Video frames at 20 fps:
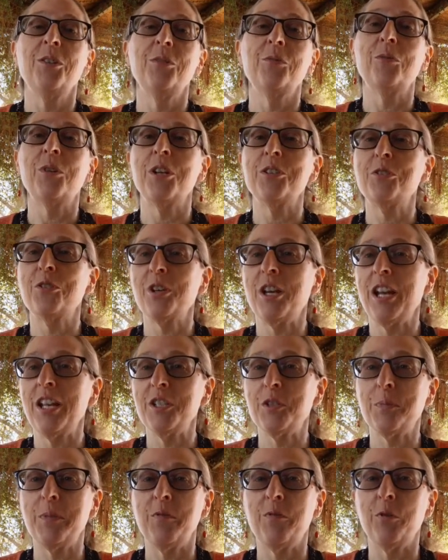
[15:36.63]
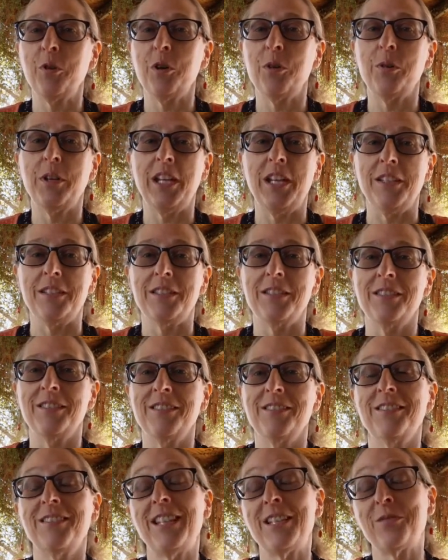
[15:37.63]
Wash your hands before you eat.
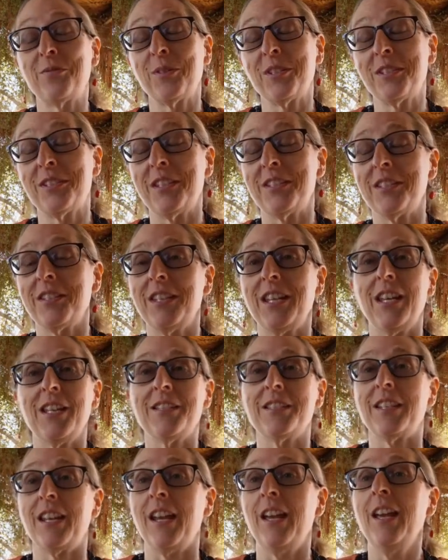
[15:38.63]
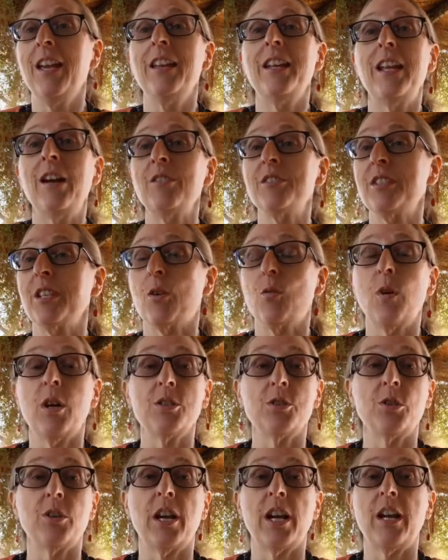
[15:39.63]
That's what it says in the essay. Now it's like
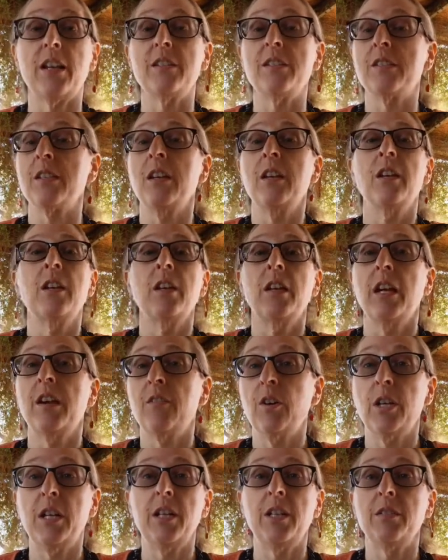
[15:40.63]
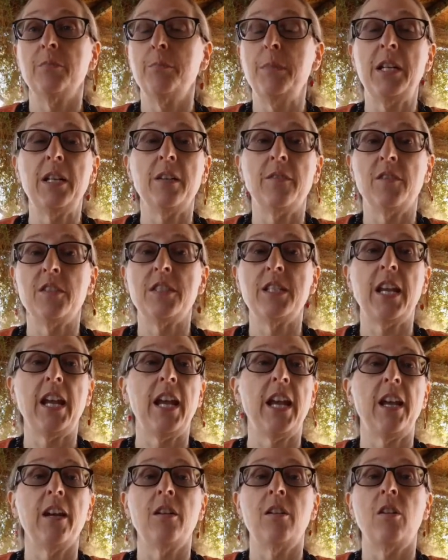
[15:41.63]
wash your hands every minute of the
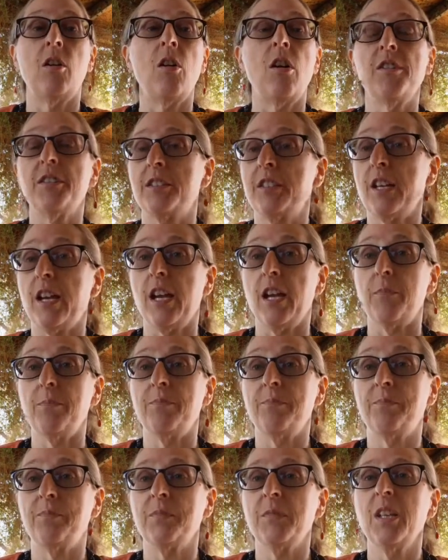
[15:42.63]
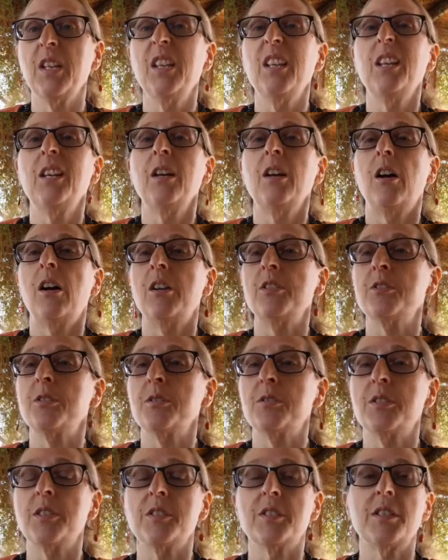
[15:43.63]
day, all the time. Also
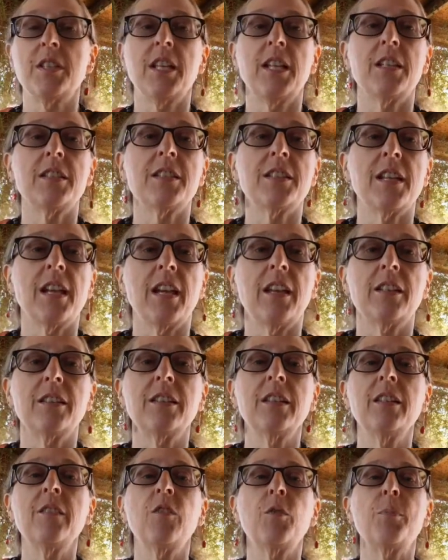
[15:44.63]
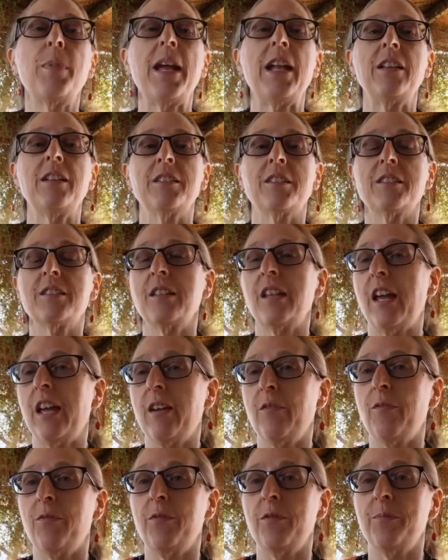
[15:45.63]
says in the essay, live a balanced
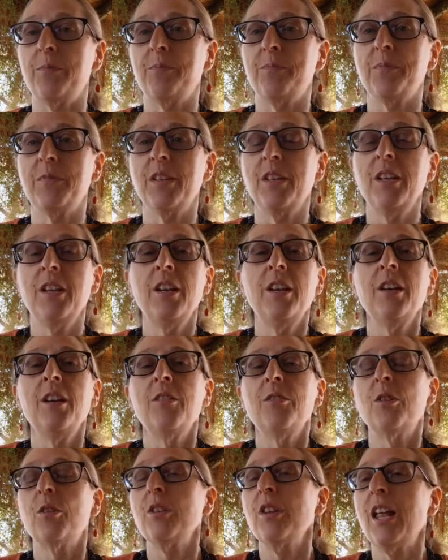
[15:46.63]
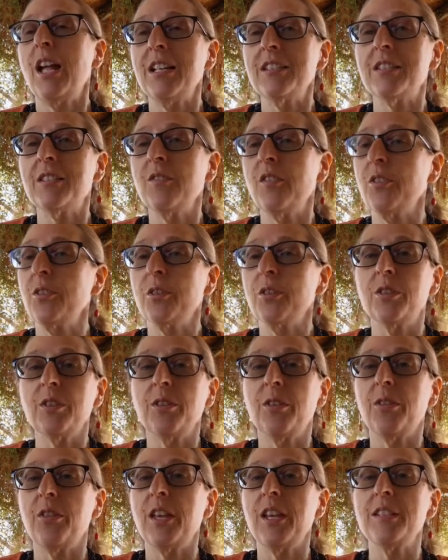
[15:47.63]
life. There are lots of other good
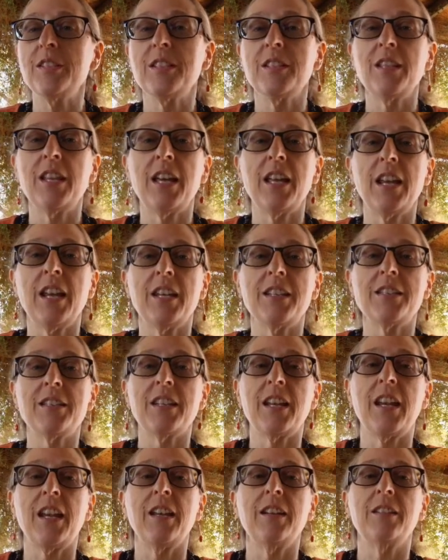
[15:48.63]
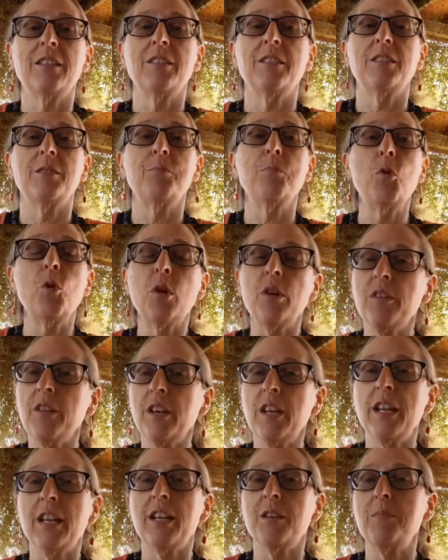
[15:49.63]
things in that essay, more than
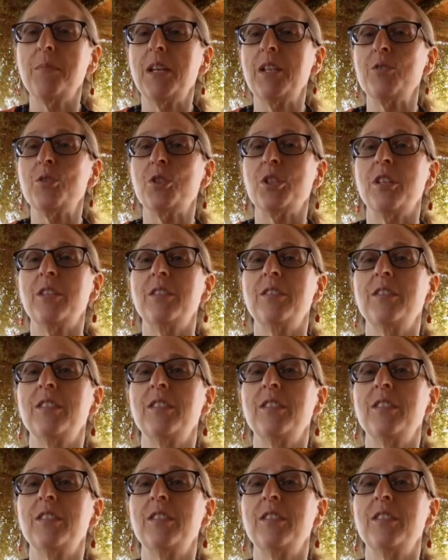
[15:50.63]
I can mention,